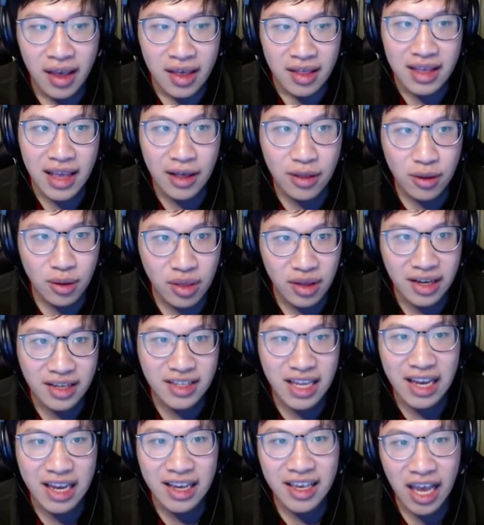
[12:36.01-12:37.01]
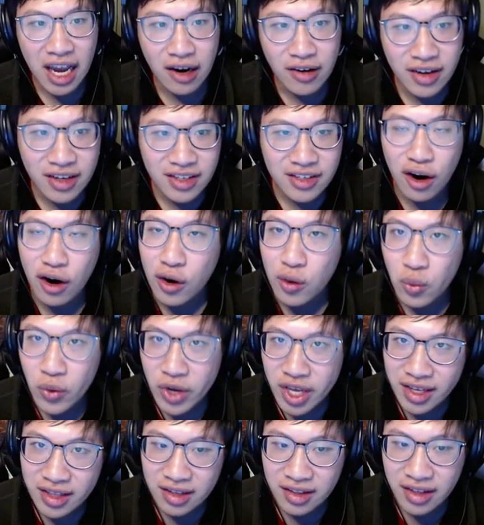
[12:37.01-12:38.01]
The other thing is that carries are
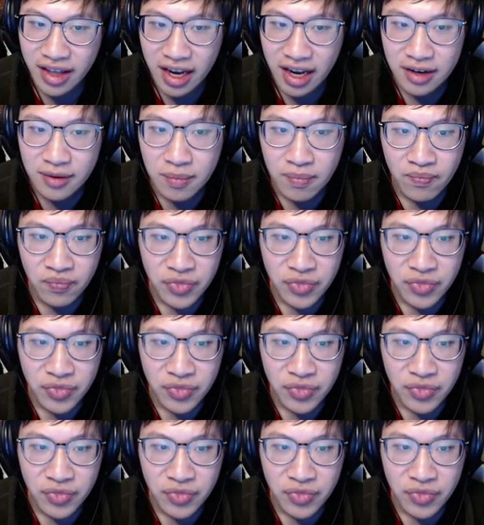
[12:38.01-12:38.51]
weak in the lane.